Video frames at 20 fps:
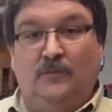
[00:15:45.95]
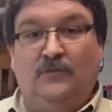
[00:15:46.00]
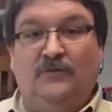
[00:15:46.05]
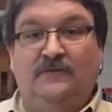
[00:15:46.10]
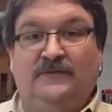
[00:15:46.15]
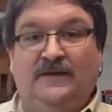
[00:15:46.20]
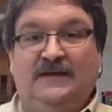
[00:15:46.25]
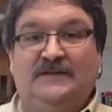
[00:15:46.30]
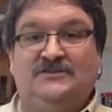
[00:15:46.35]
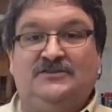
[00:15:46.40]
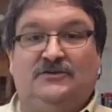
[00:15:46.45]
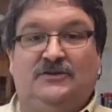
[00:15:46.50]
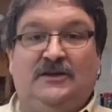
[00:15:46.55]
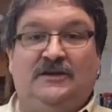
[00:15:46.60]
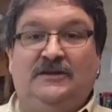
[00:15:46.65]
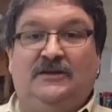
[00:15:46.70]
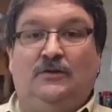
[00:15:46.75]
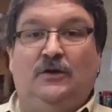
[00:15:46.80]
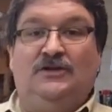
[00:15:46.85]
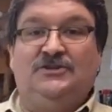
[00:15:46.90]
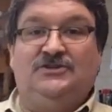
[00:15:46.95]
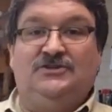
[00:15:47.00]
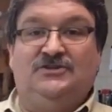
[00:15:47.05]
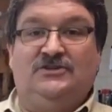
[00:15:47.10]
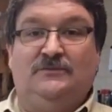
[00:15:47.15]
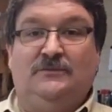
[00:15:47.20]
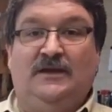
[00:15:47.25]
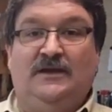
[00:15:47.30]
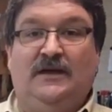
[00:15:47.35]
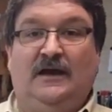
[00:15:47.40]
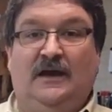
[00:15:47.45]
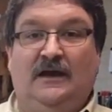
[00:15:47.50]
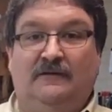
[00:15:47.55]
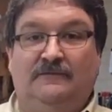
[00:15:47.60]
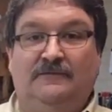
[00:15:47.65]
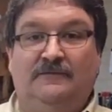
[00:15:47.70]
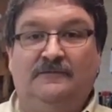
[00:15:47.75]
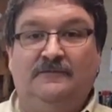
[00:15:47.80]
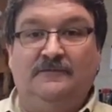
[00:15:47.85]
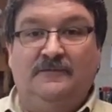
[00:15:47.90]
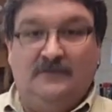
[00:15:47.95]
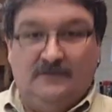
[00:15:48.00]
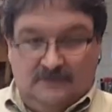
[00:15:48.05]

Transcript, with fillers: hope I've answered any questions you may have.